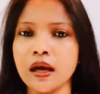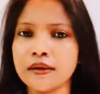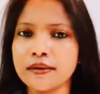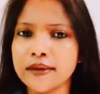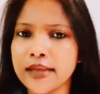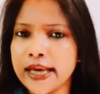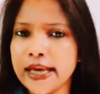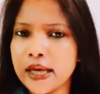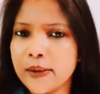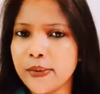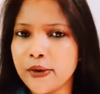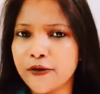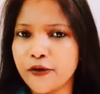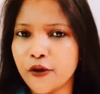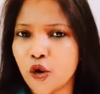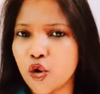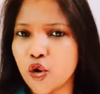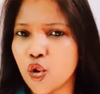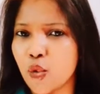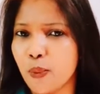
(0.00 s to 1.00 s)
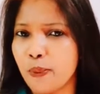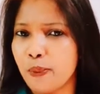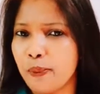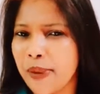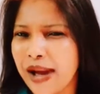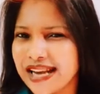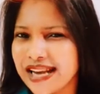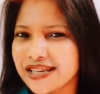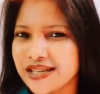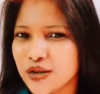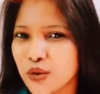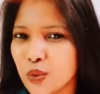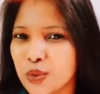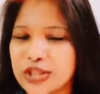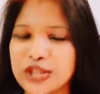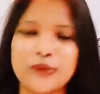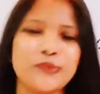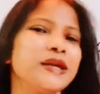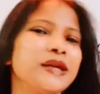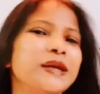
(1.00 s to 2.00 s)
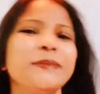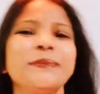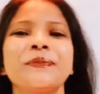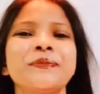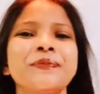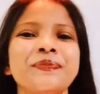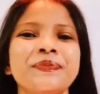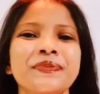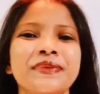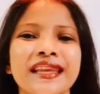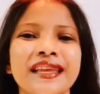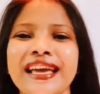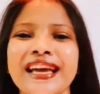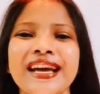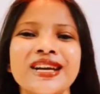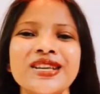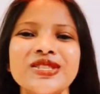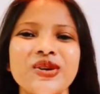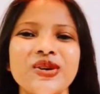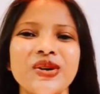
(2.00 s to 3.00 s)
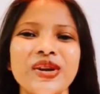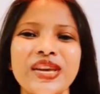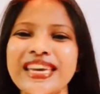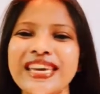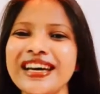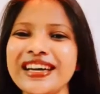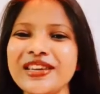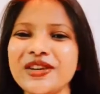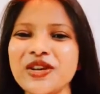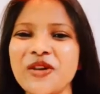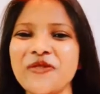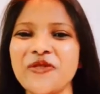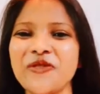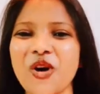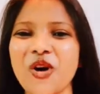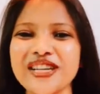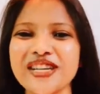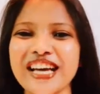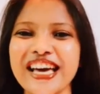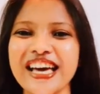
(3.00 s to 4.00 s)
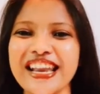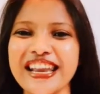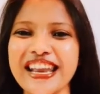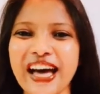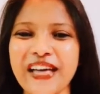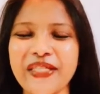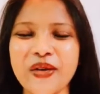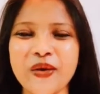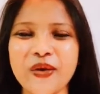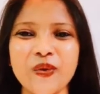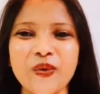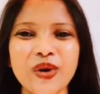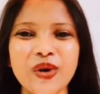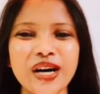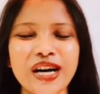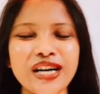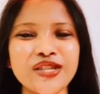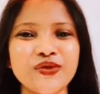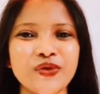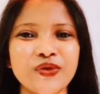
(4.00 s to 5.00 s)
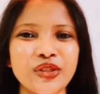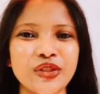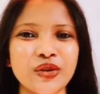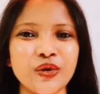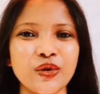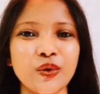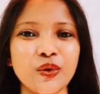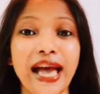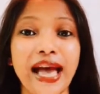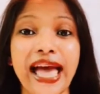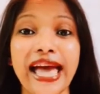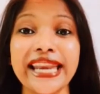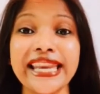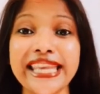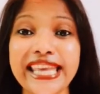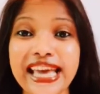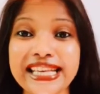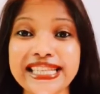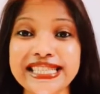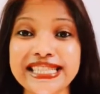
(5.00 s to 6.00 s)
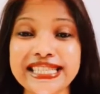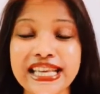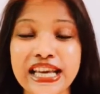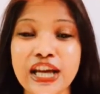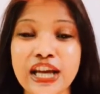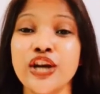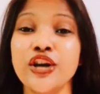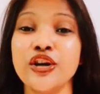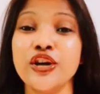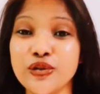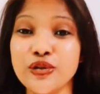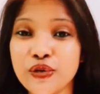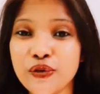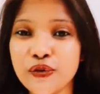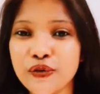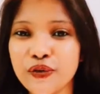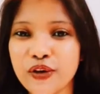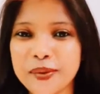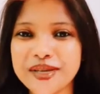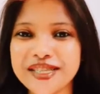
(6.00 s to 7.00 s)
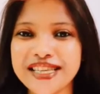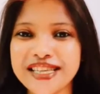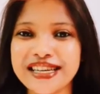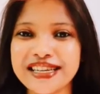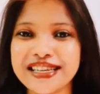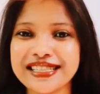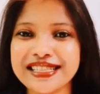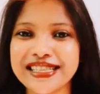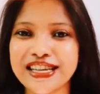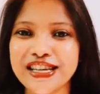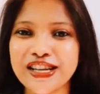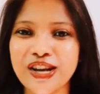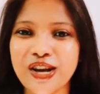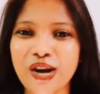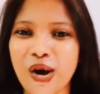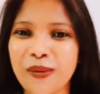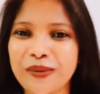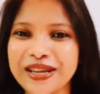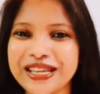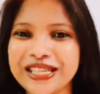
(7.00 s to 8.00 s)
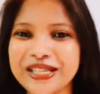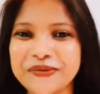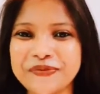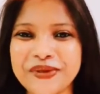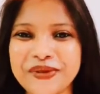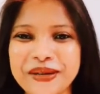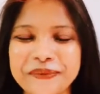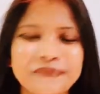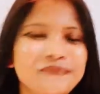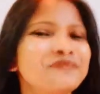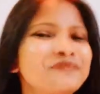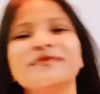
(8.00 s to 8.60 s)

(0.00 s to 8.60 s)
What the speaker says: Think before you banter with me. So here you have got another word with you, and yes, do frame a sentence and comment me.